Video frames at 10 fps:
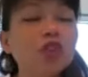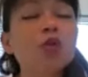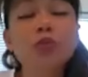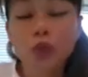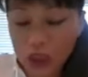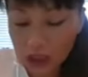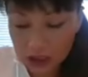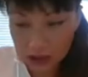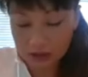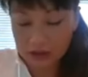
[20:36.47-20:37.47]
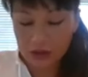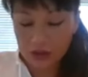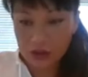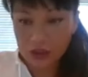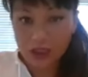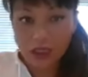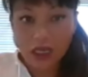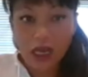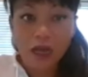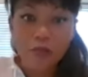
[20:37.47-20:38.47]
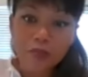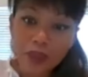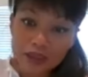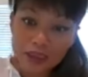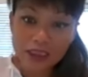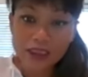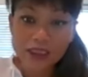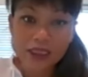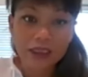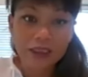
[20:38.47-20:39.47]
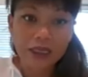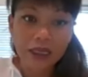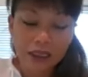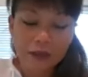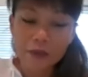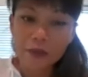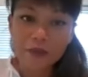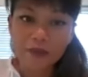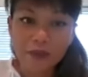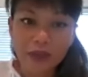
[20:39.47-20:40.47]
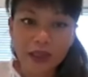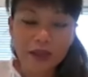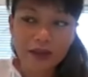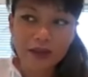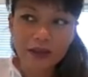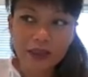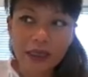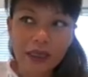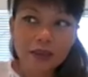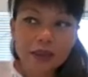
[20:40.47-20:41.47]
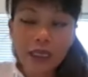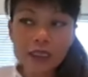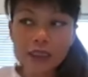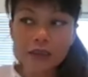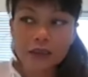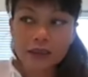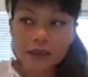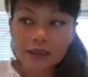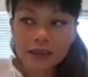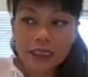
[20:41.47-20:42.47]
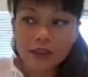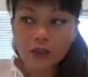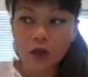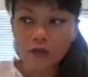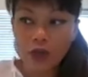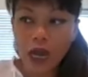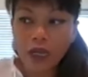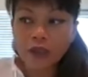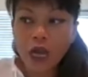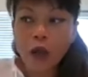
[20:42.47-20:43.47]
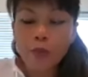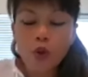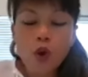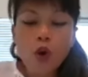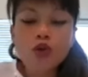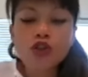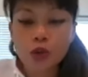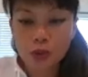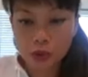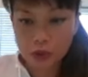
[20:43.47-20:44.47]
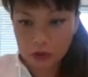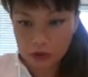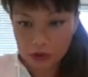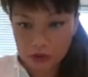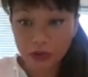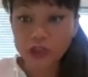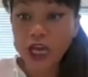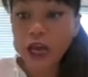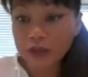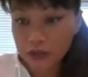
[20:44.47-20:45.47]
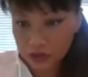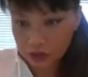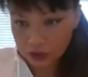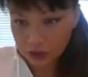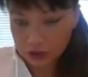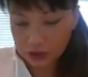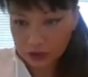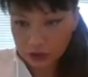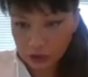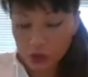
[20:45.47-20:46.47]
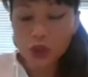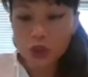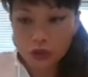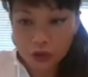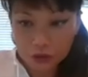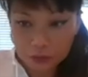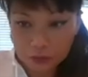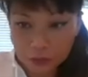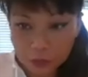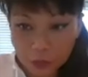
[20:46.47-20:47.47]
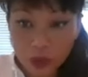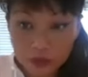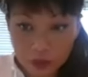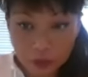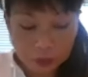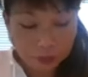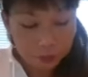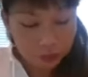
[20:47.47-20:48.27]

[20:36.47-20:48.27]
so brilliant but then again like that is this sense of unapproachable for the mm-hmm. others do you with you